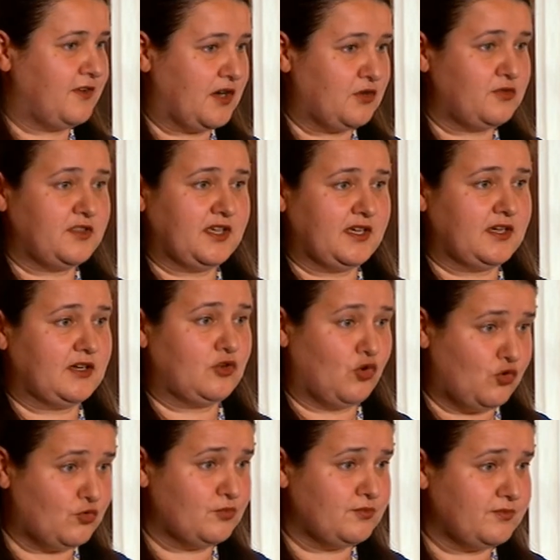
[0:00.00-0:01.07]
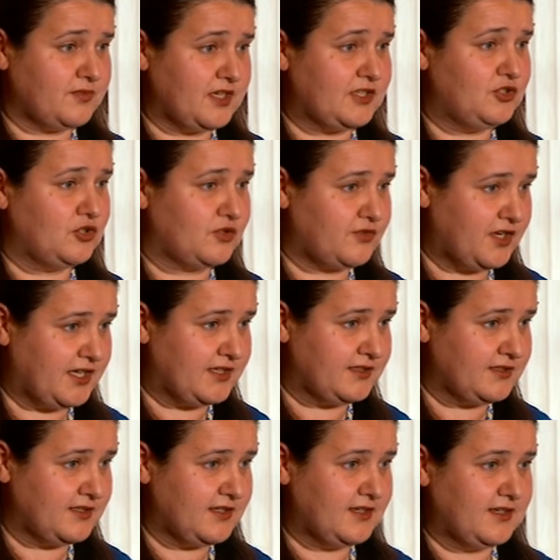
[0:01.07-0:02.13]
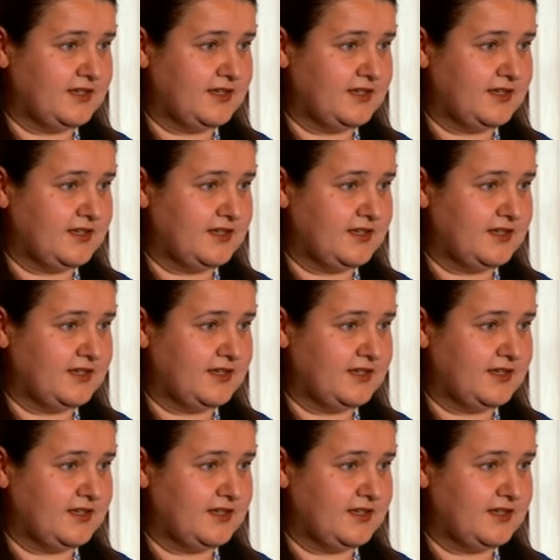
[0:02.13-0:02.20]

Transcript: found their home in Ukraine,